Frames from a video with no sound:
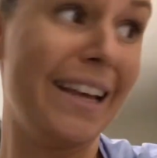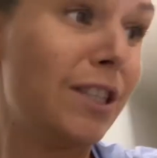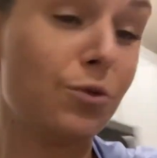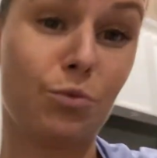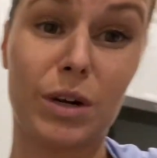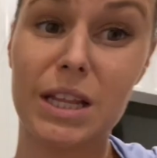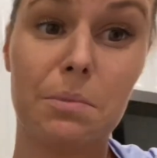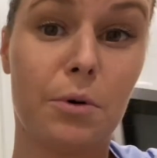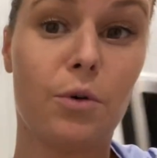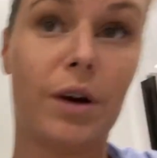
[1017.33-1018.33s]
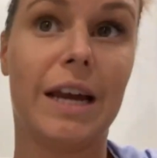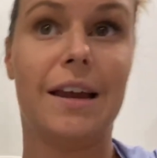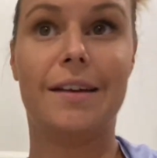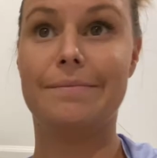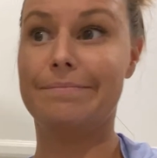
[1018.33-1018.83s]
It's really
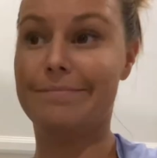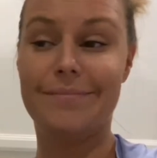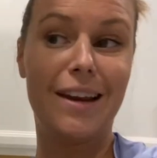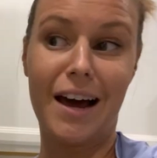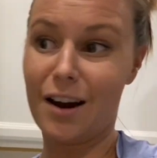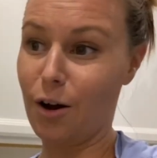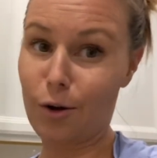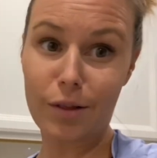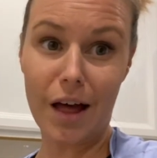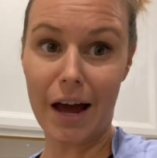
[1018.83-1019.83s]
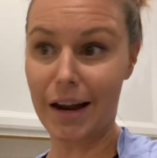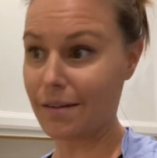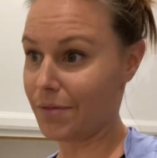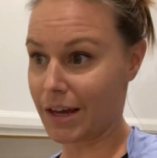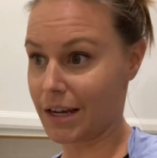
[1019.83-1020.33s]
boring, not a whole lot
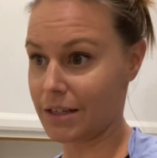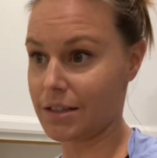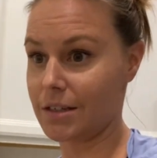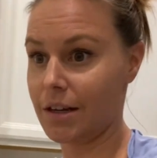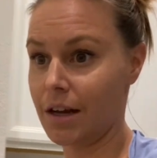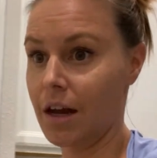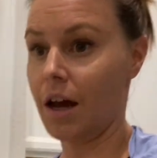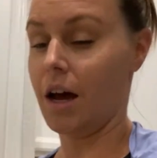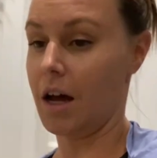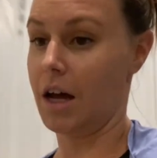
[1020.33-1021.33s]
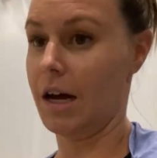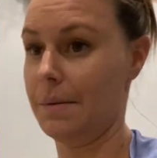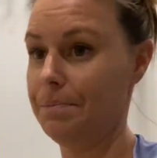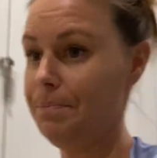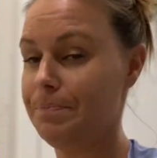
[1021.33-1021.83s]
of things
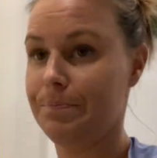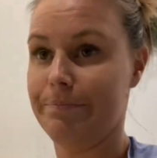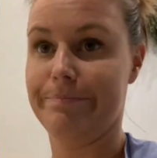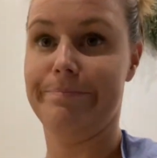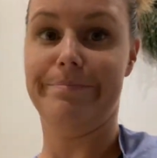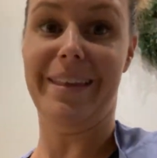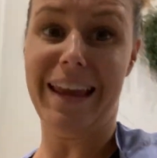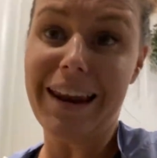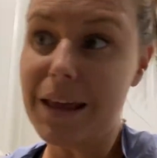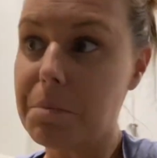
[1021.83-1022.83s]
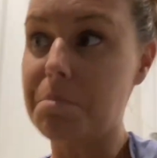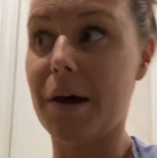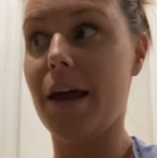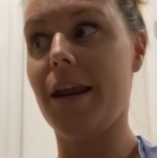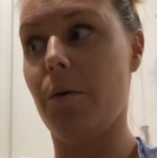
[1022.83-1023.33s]
um, in it,
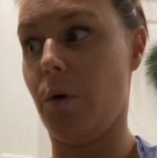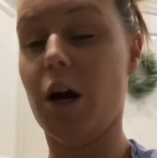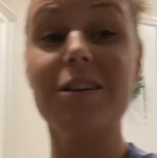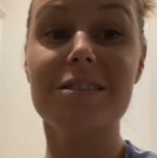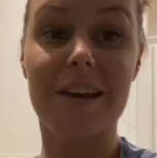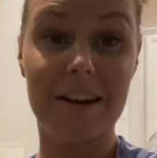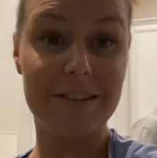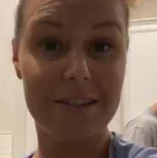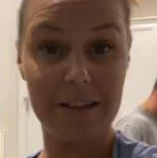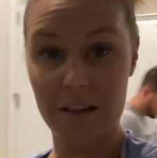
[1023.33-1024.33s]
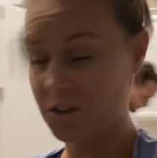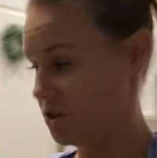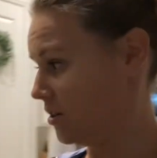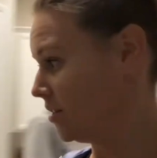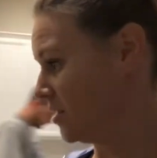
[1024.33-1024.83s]
but it works and
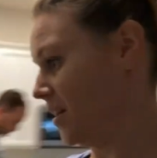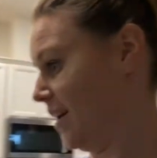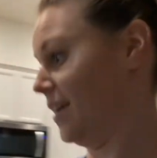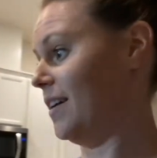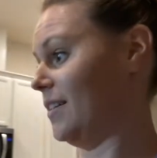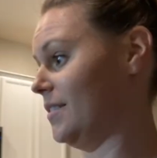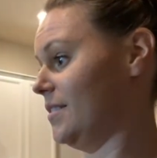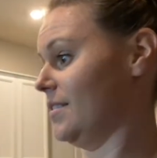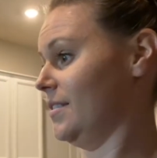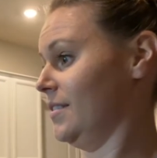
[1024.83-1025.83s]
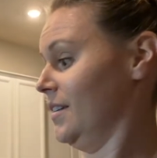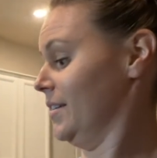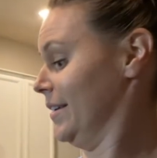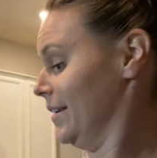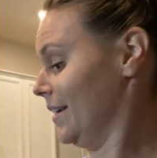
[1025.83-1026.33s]
delicious and
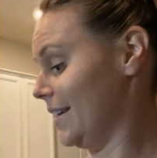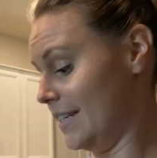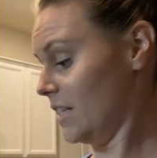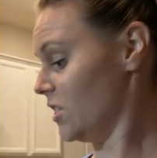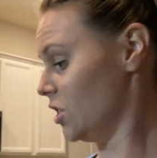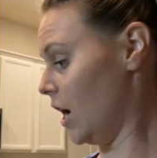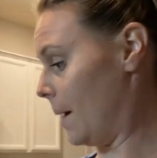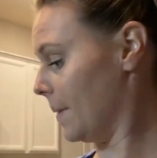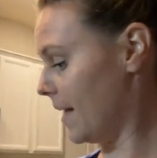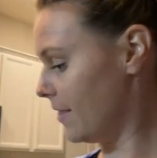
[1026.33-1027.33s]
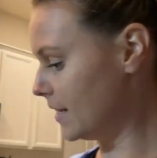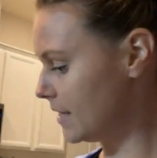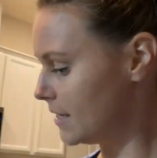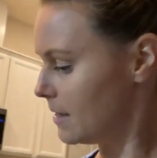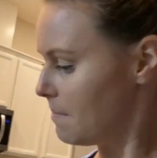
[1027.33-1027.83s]
it does the job. And this
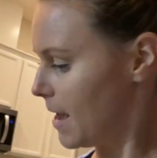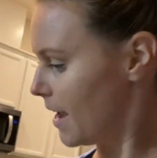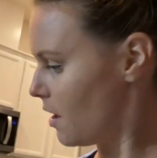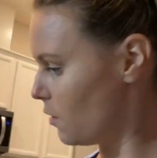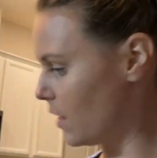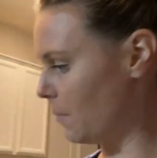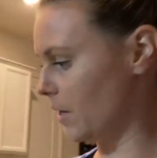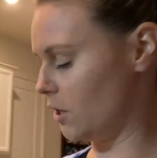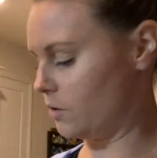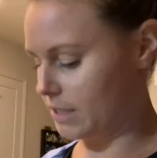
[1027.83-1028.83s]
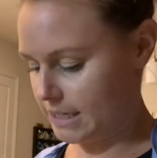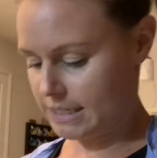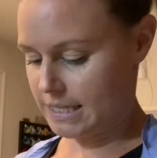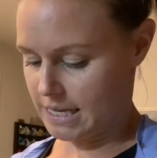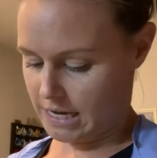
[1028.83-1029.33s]
is the mayo that we use.
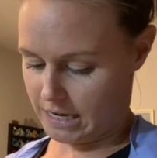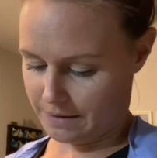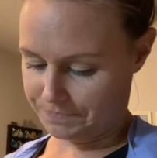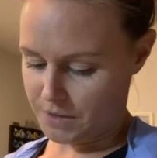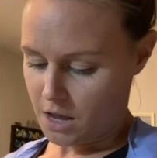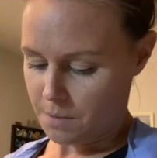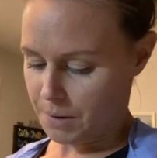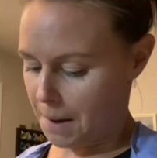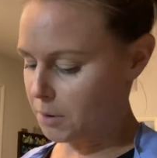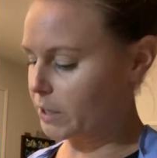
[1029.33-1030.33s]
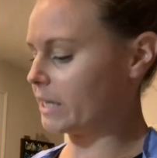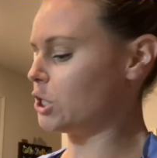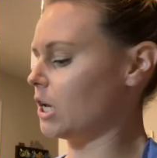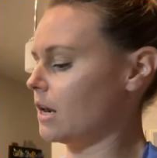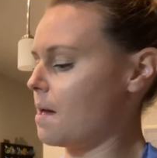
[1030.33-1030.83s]
It's the Primal
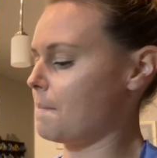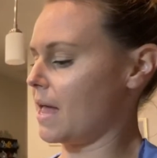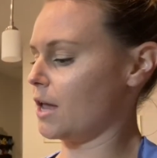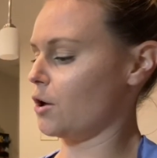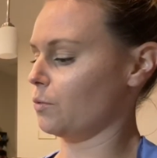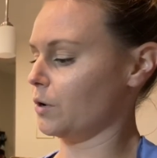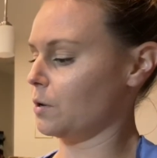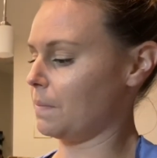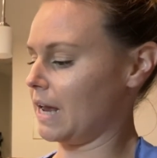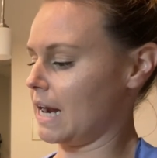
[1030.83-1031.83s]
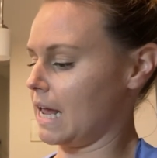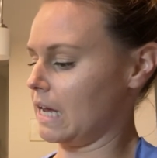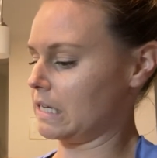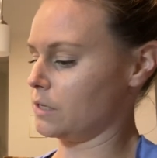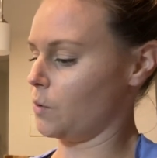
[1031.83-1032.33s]
Kitchen Mayo Real
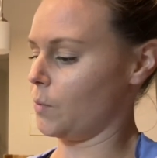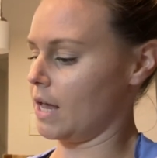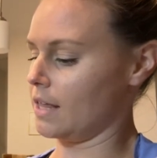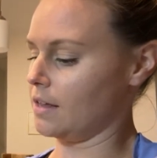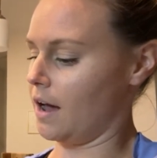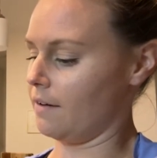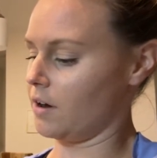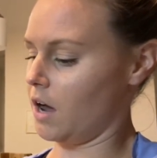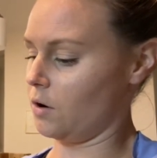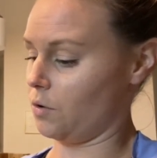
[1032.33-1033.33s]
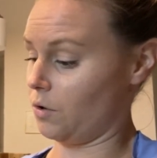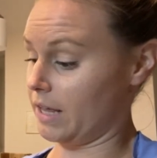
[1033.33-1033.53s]
Mayonnaise with avocado oil.